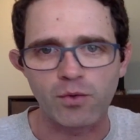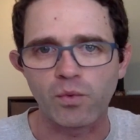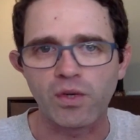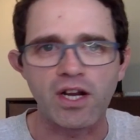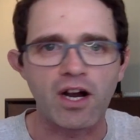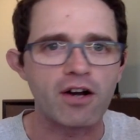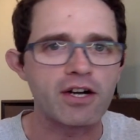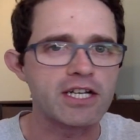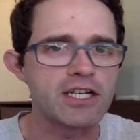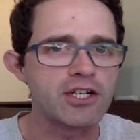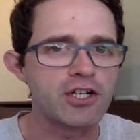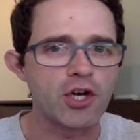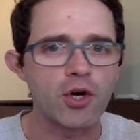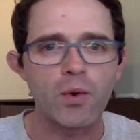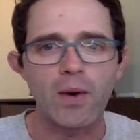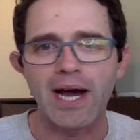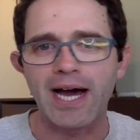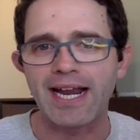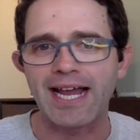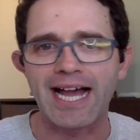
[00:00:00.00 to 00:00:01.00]
We already
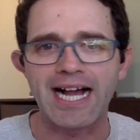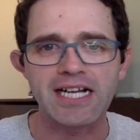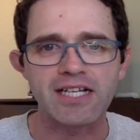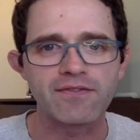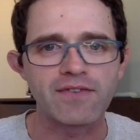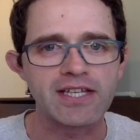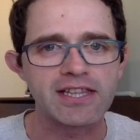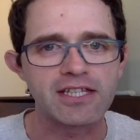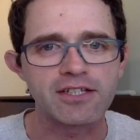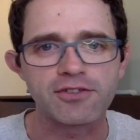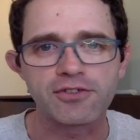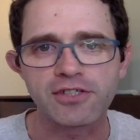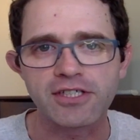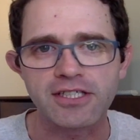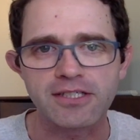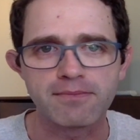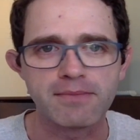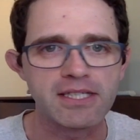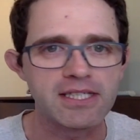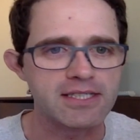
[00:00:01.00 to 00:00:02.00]
know how to activate the
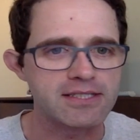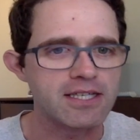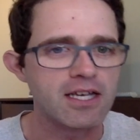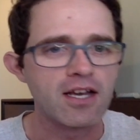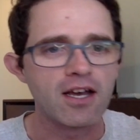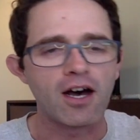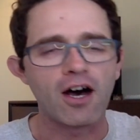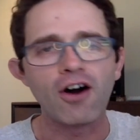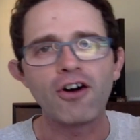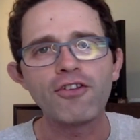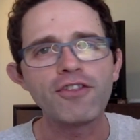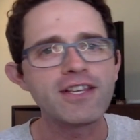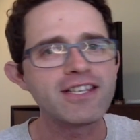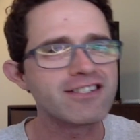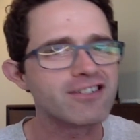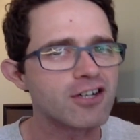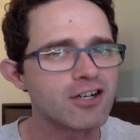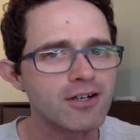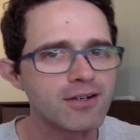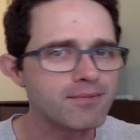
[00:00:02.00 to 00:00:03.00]
gluteus medius. All these
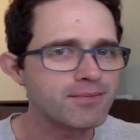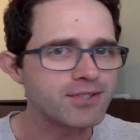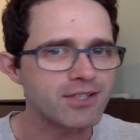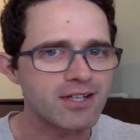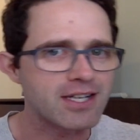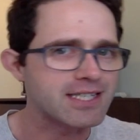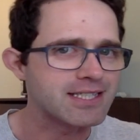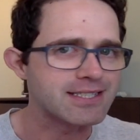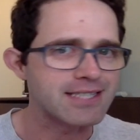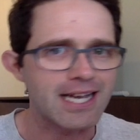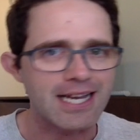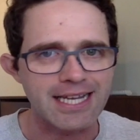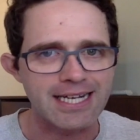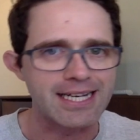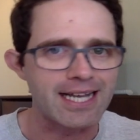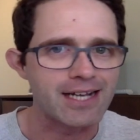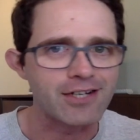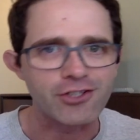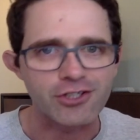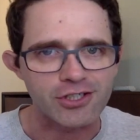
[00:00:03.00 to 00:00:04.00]
terms are like second
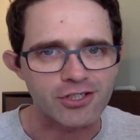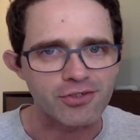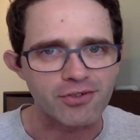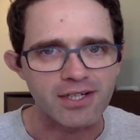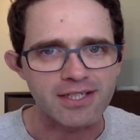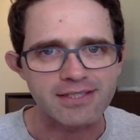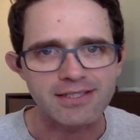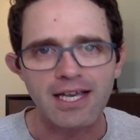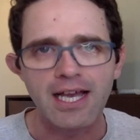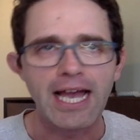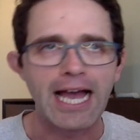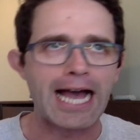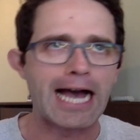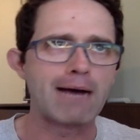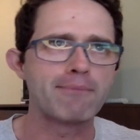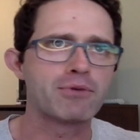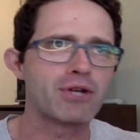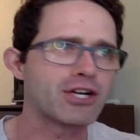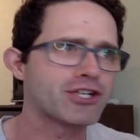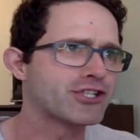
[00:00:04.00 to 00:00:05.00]
nature to us.
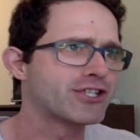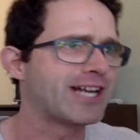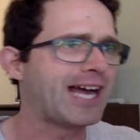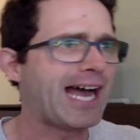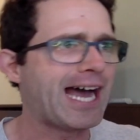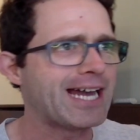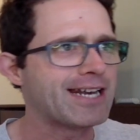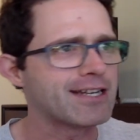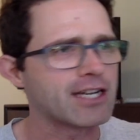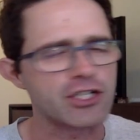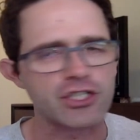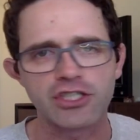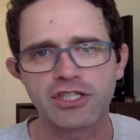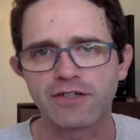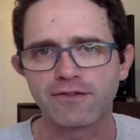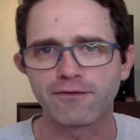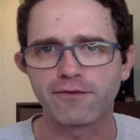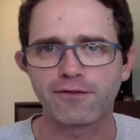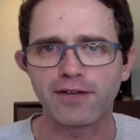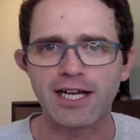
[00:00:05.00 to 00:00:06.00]
Abduction,
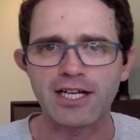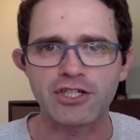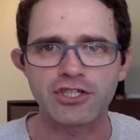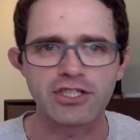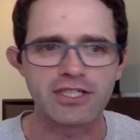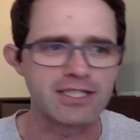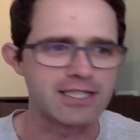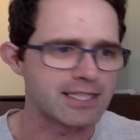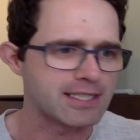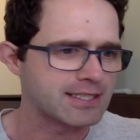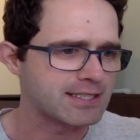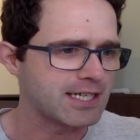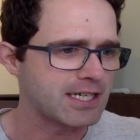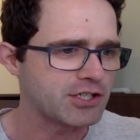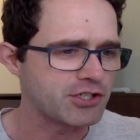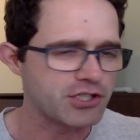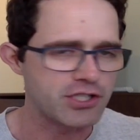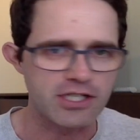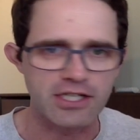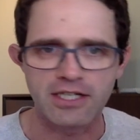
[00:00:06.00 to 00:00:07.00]
adduction, flexion,
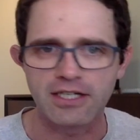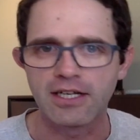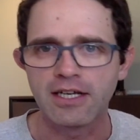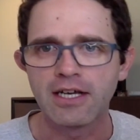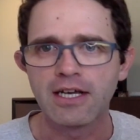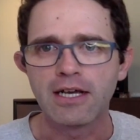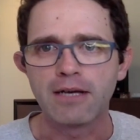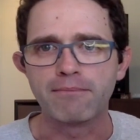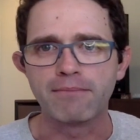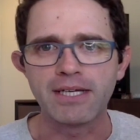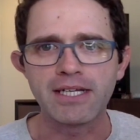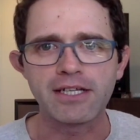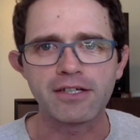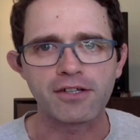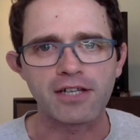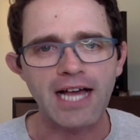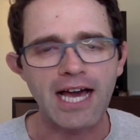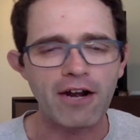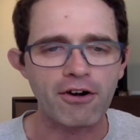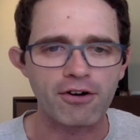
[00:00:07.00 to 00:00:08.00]
extension,
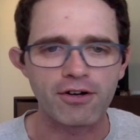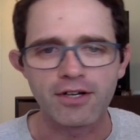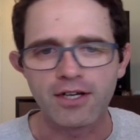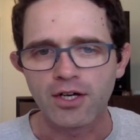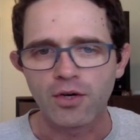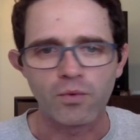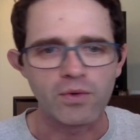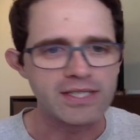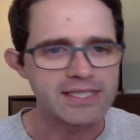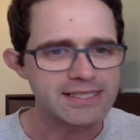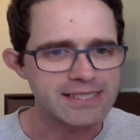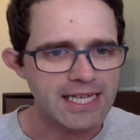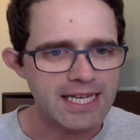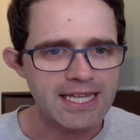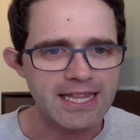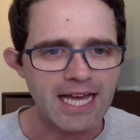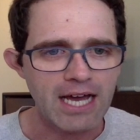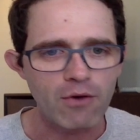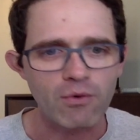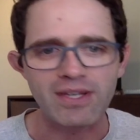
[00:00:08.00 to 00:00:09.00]
medial, lateral. We say
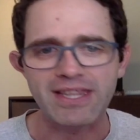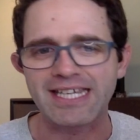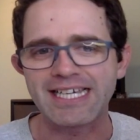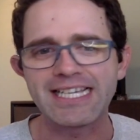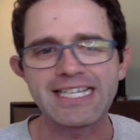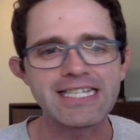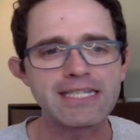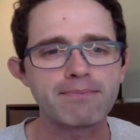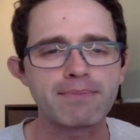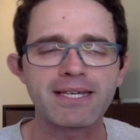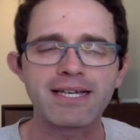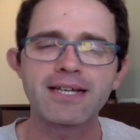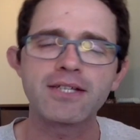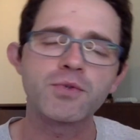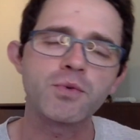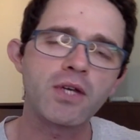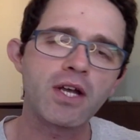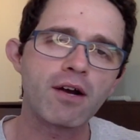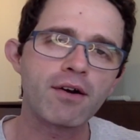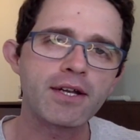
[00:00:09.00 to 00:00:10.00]
that with ease because
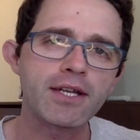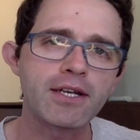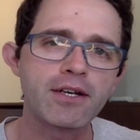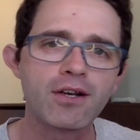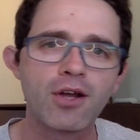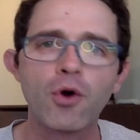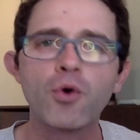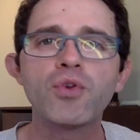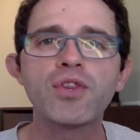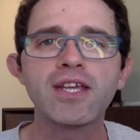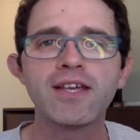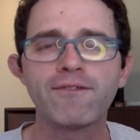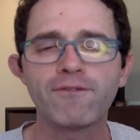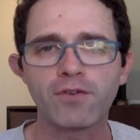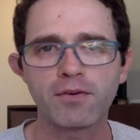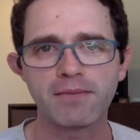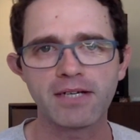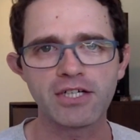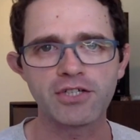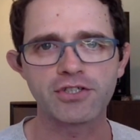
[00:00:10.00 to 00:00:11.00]
we already know the
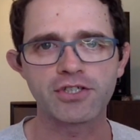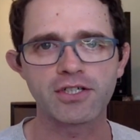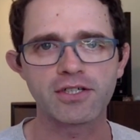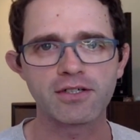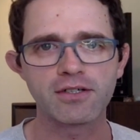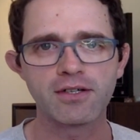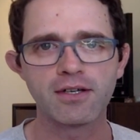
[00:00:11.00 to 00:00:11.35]
information.